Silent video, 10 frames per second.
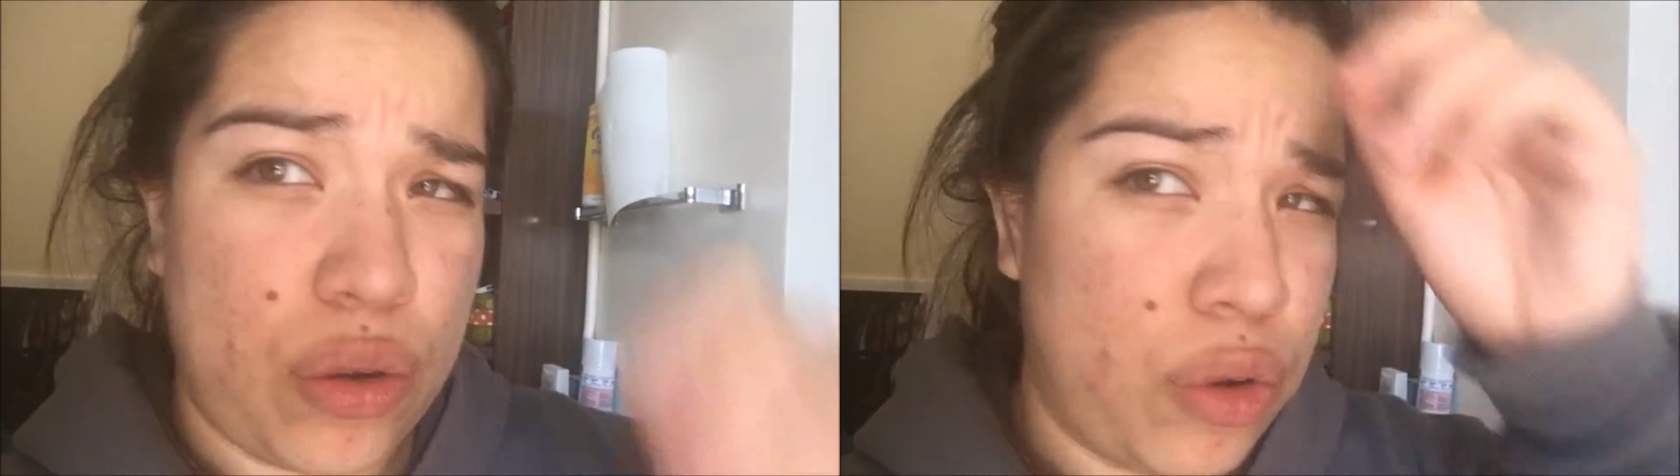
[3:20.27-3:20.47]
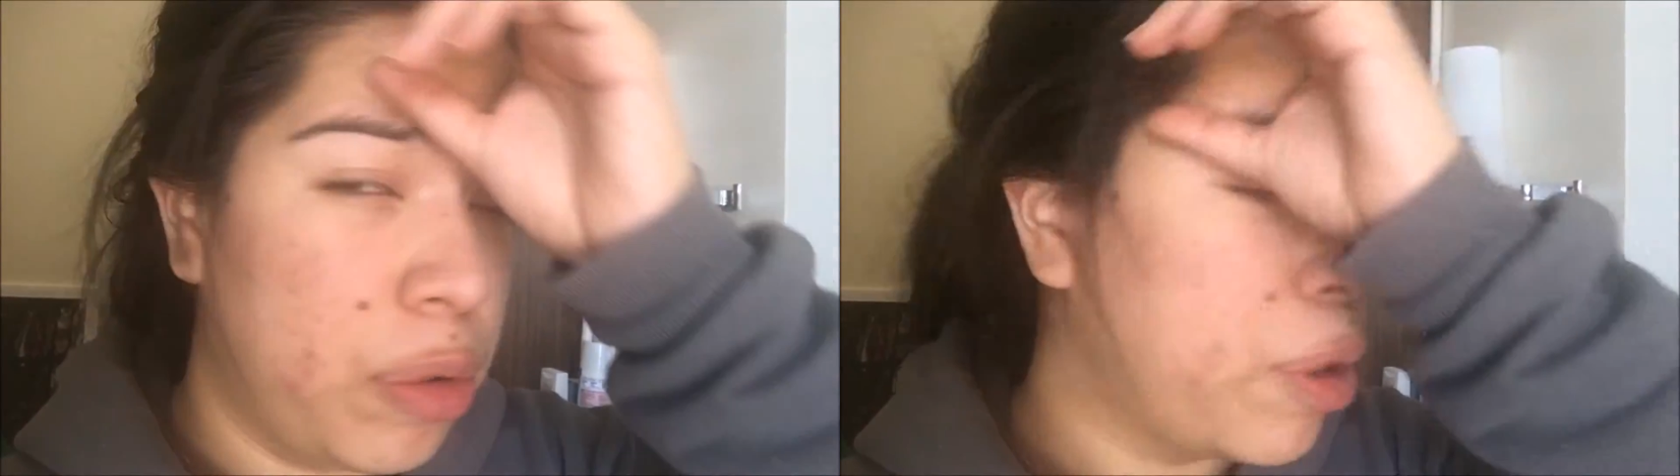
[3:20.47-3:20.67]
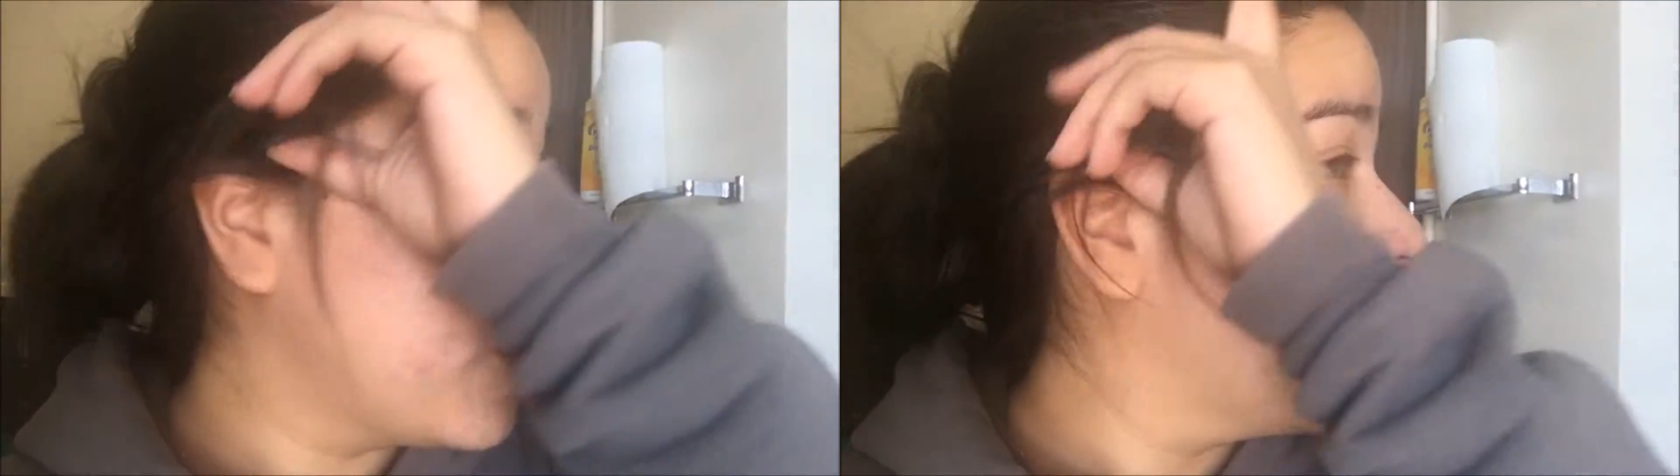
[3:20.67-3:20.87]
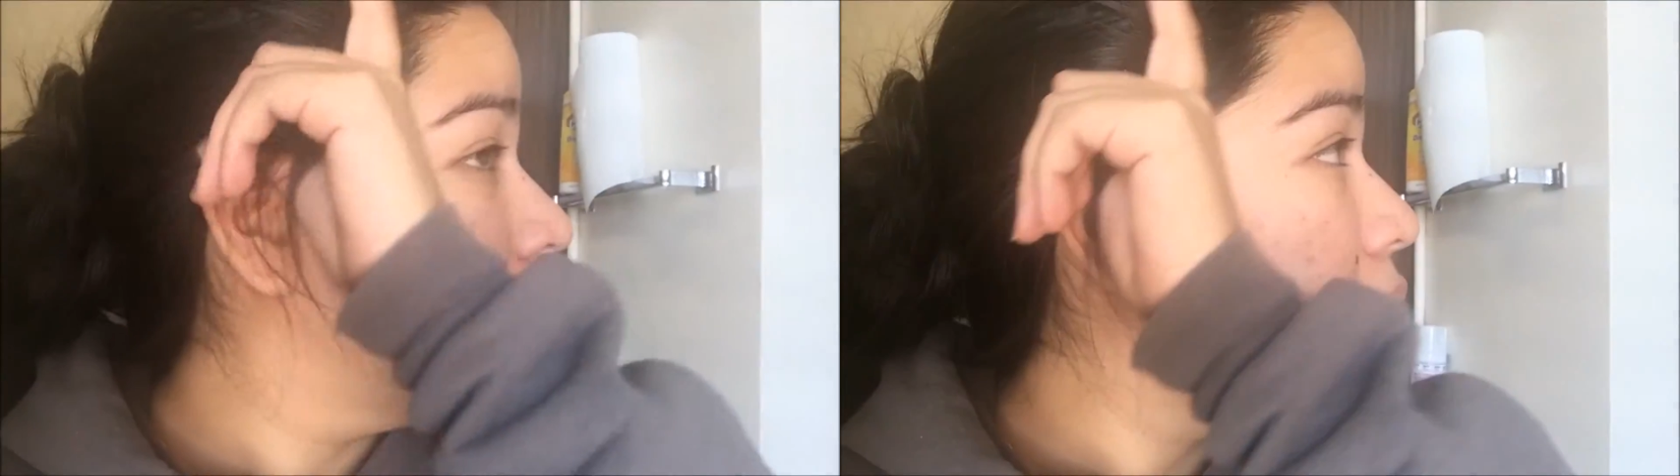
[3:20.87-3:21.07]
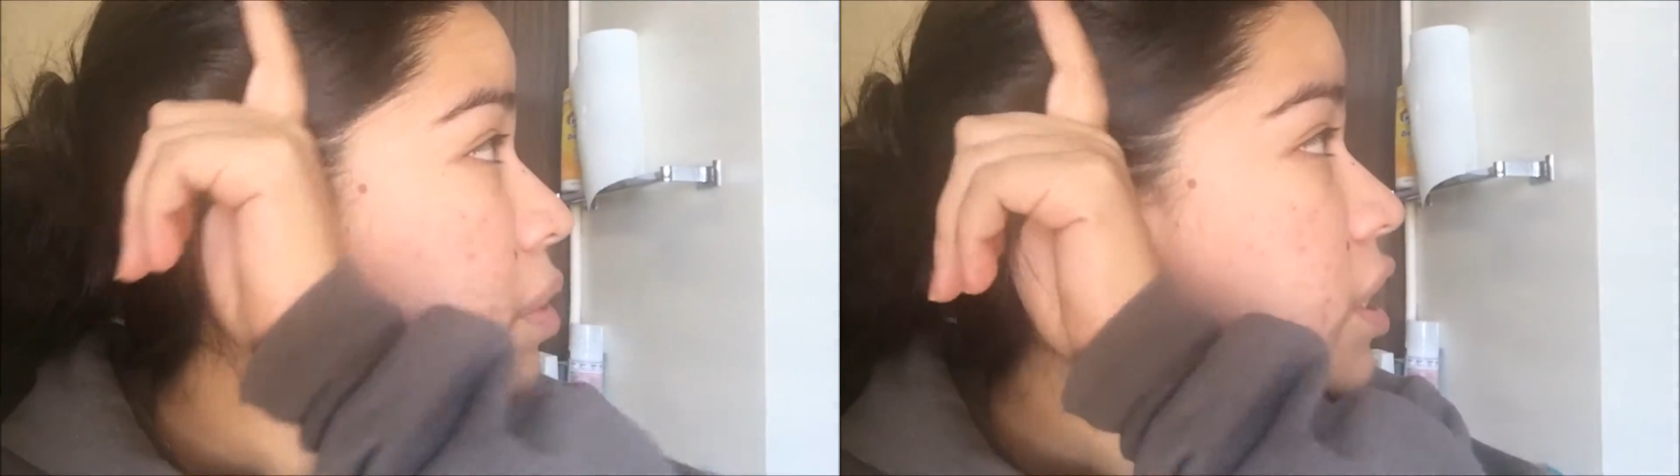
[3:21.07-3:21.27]
Uber or
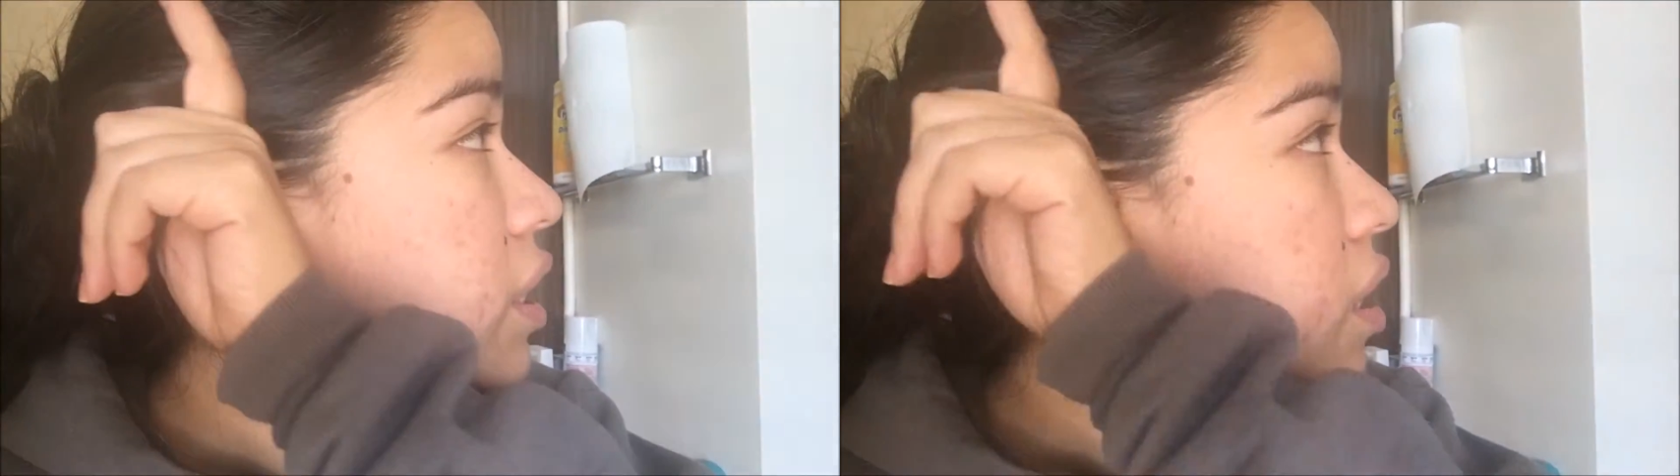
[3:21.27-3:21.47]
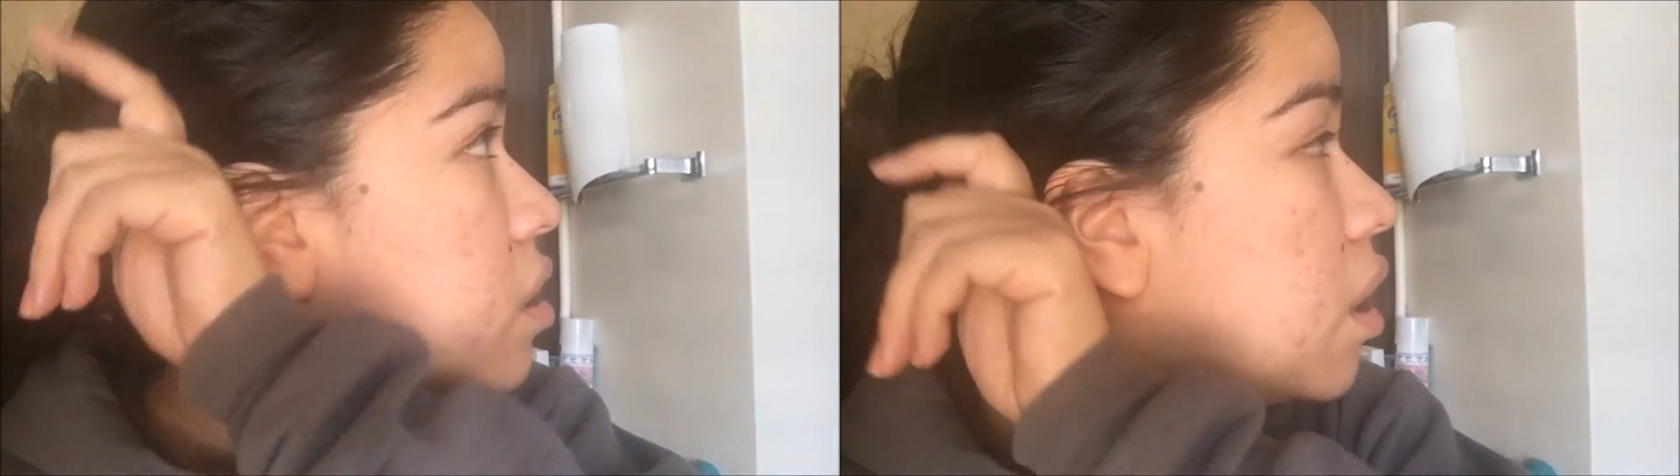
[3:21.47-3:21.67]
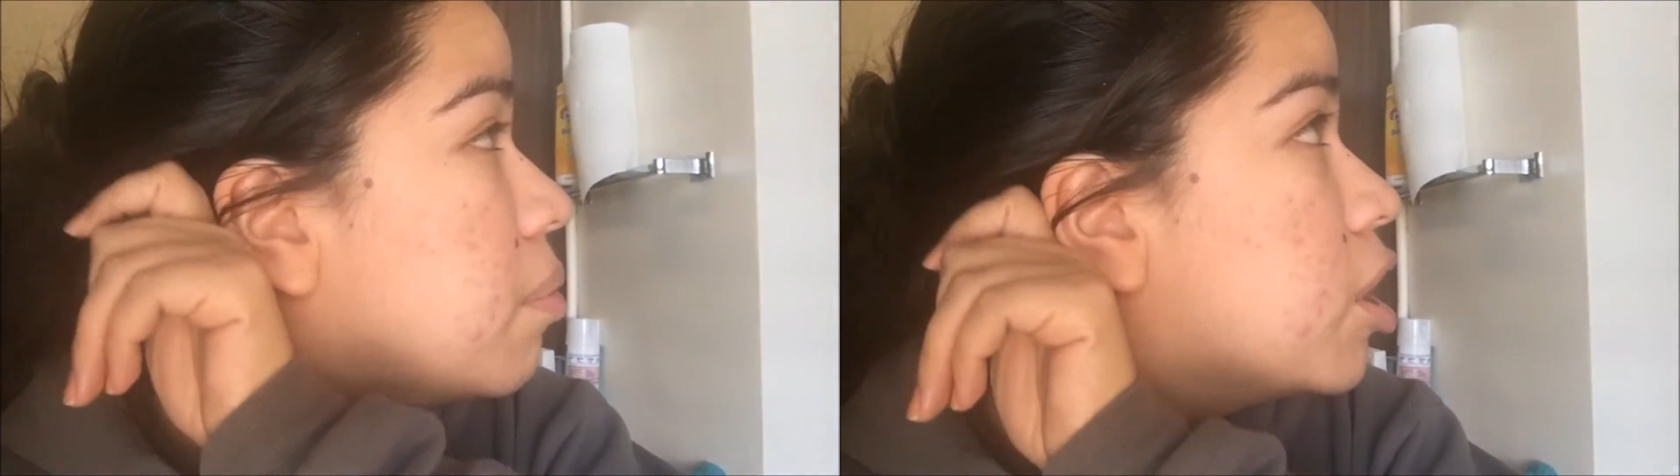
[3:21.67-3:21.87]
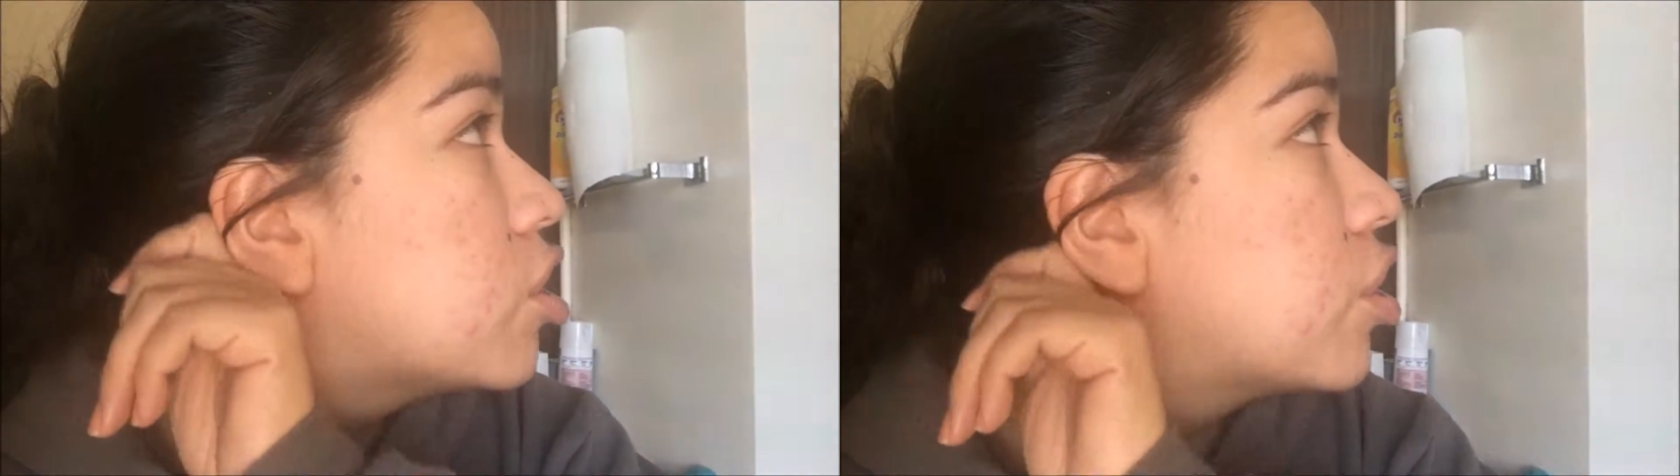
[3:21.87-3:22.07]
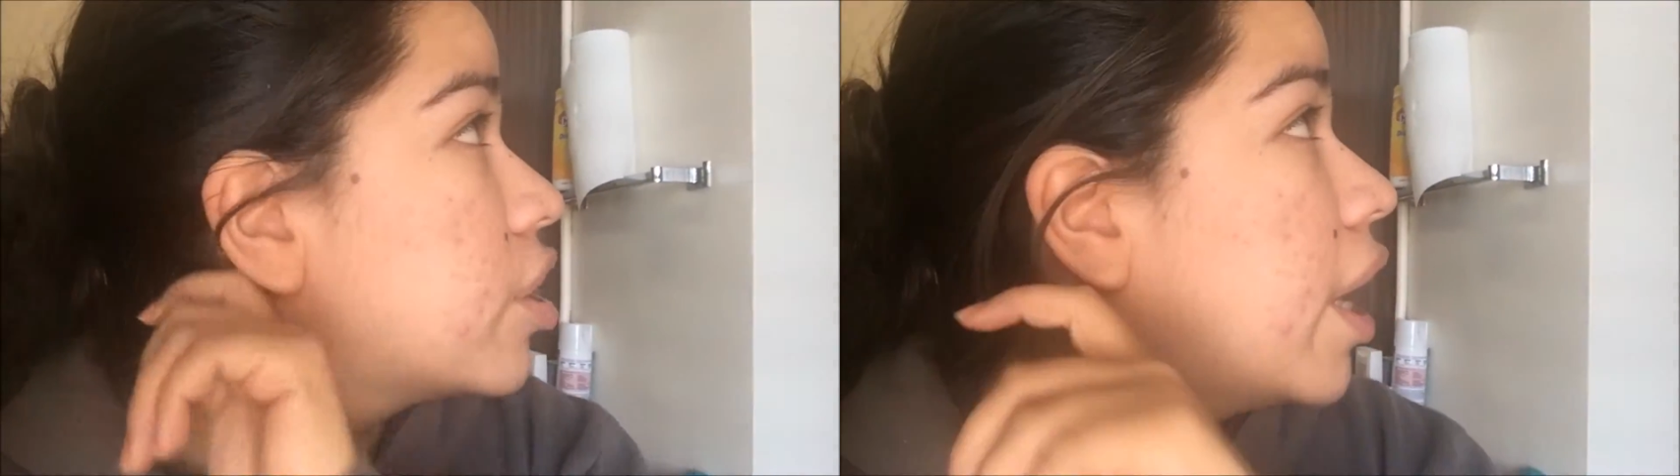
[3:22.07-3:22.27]
ride with Jesse. I'm not
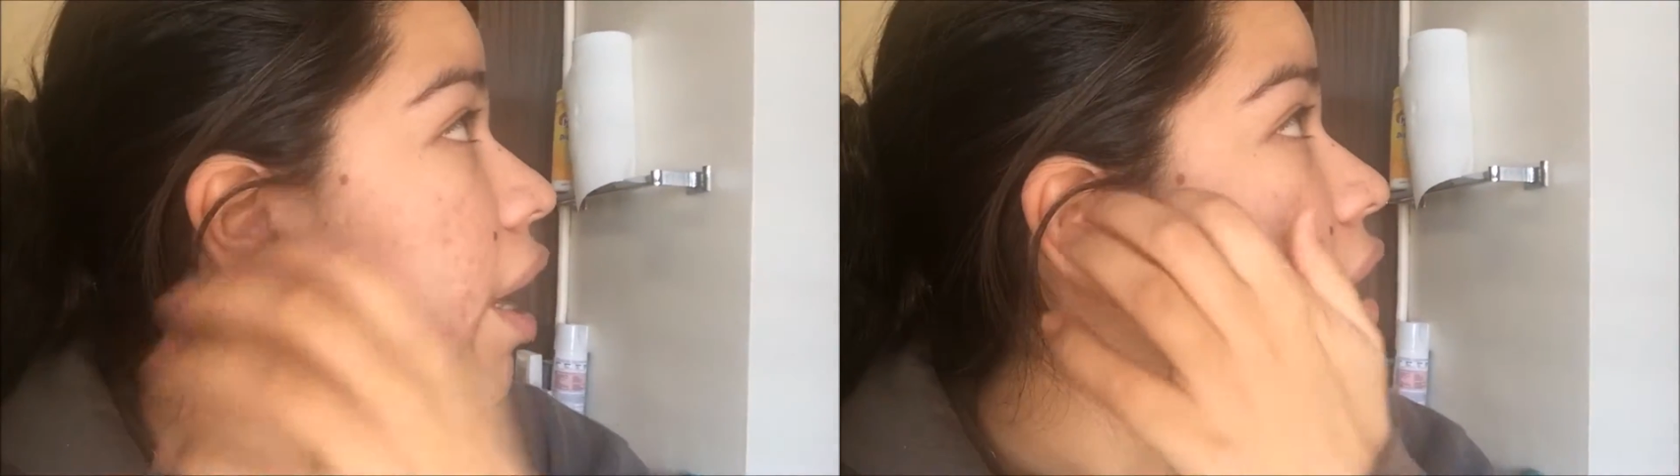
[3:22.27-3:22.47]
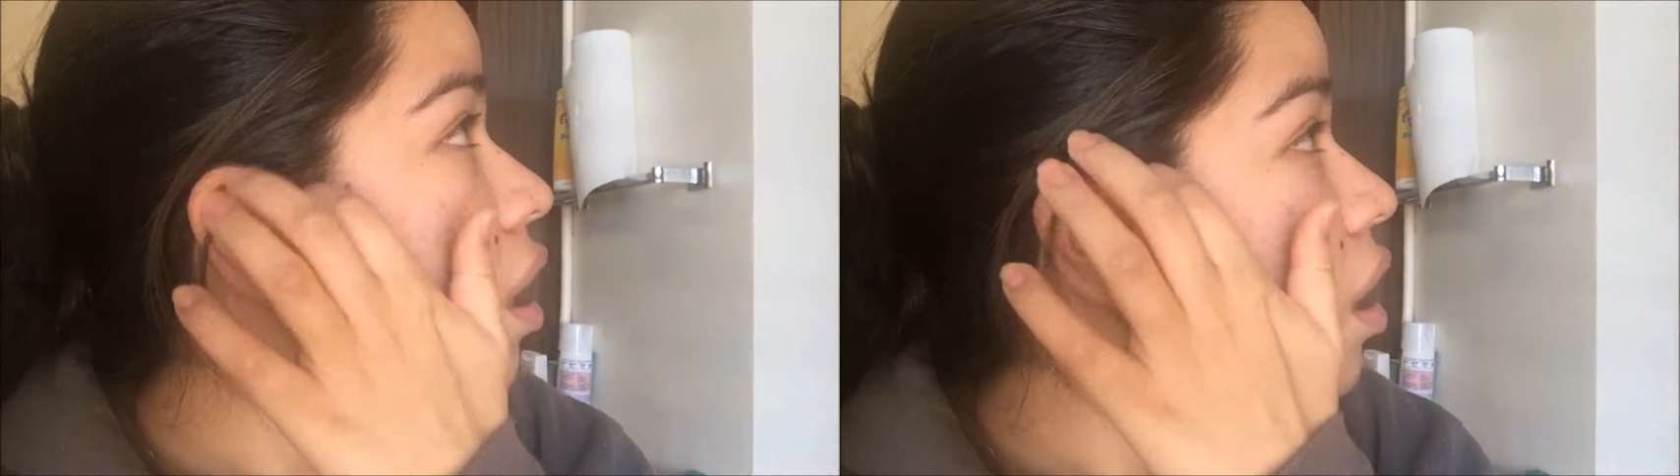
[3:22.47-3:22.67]
sure yet.